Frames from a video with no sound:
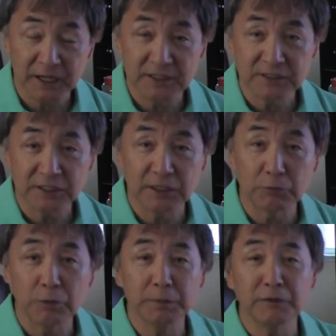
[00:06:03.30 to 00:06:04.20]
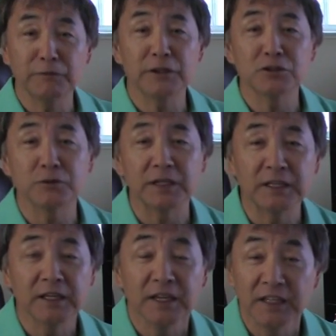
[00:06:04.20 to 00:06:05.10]
concert, and we'll be
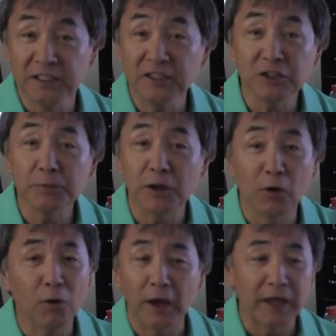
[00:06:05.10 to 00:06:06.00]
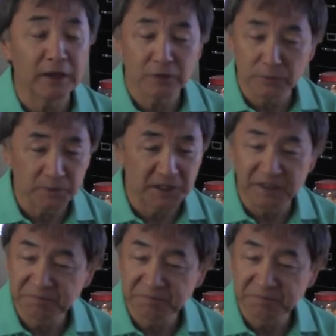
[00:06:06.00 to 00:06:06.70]
featuring Neil McCoy, who